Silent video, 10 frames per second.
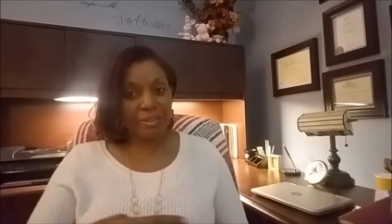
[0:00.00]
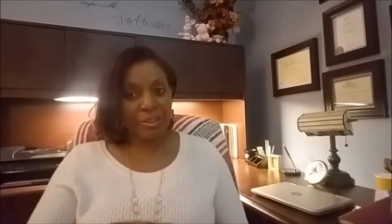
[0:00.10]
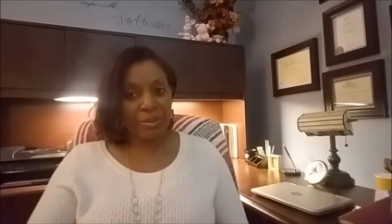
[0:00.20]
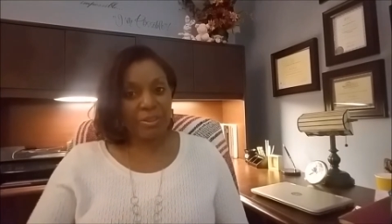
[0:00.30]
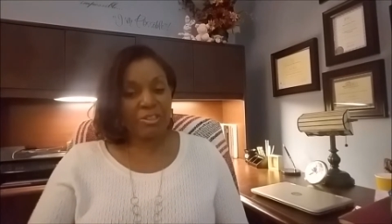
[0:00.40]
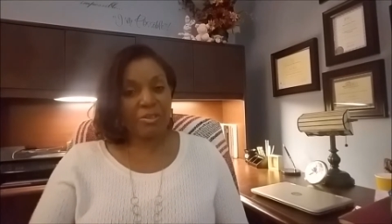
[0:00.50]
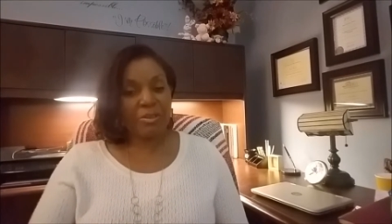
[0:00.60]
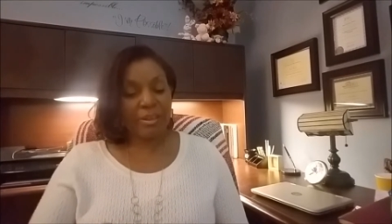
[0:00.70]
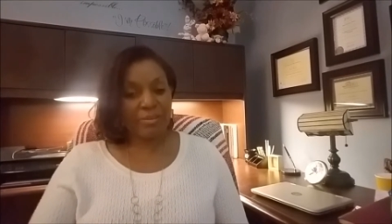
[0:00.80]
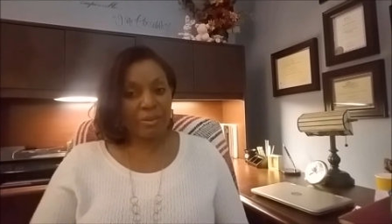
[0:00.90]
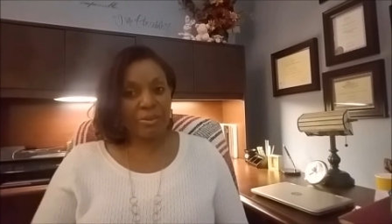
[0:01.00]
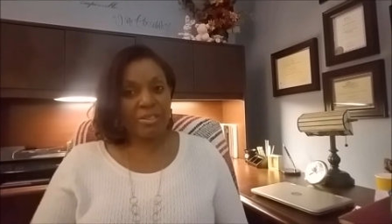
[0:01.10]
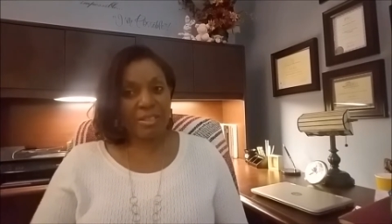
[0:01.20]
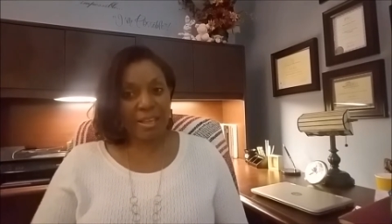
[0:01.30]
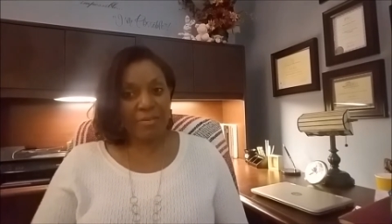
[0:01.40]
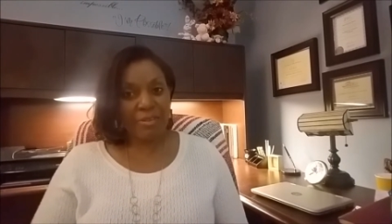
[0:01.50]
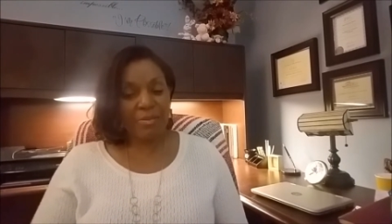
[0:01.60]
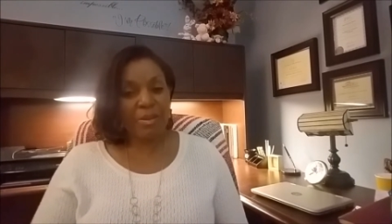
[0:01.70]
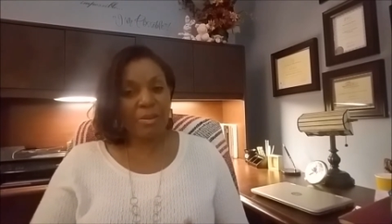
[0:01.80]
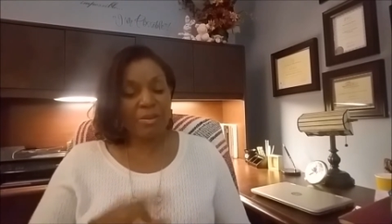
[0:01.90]
until they feel
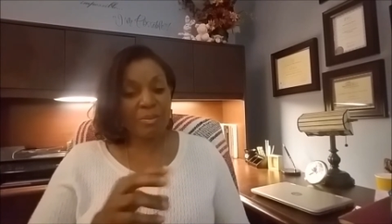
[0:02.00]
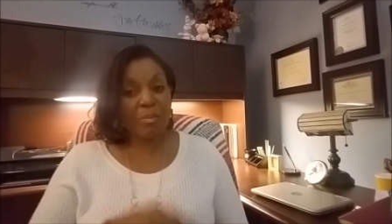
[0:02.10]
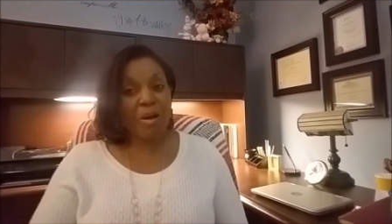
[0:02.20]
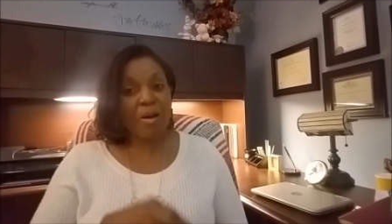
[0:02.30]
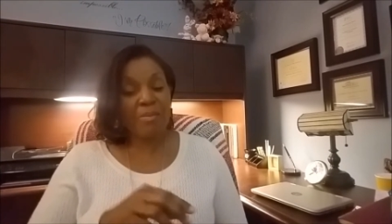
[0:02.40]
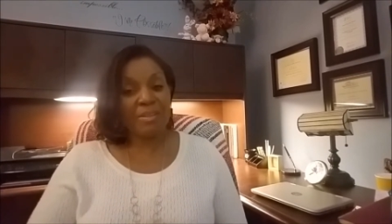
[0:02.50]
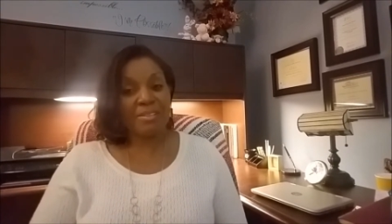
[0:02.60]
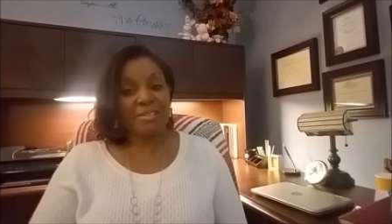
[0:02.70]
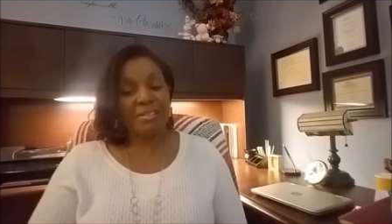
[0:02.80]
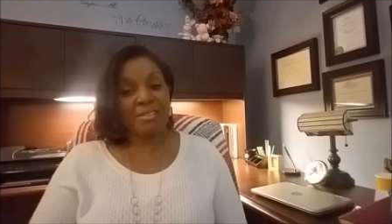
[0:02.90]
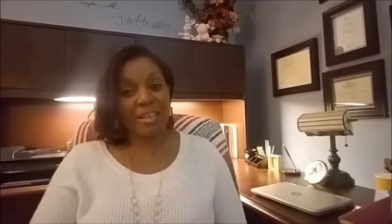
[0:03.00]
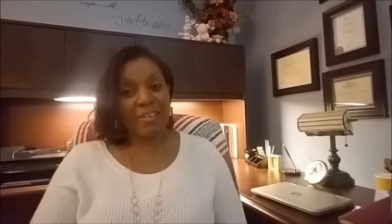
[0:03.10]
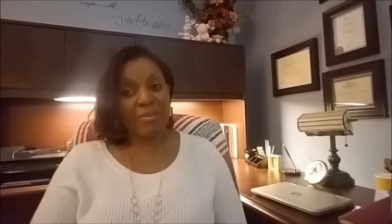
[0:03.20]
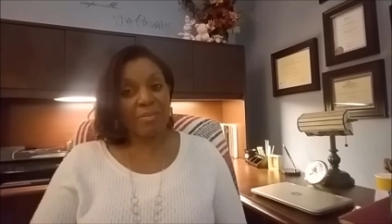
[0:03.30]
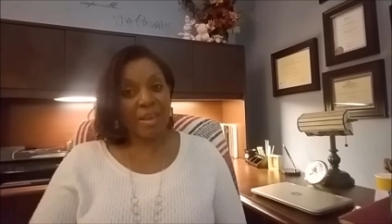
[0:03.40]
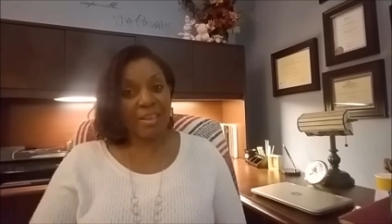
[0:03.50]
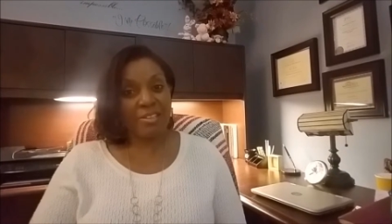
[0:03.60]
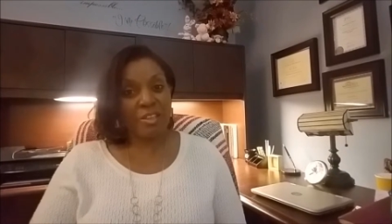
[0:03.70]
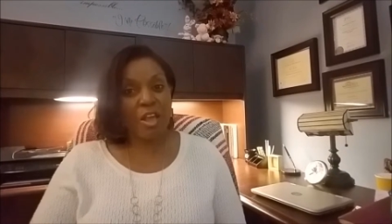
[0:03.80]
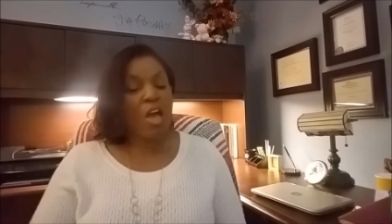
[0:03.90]
safety, because mom is the safe
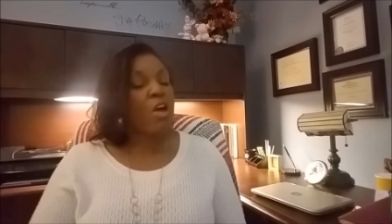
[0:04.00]
base.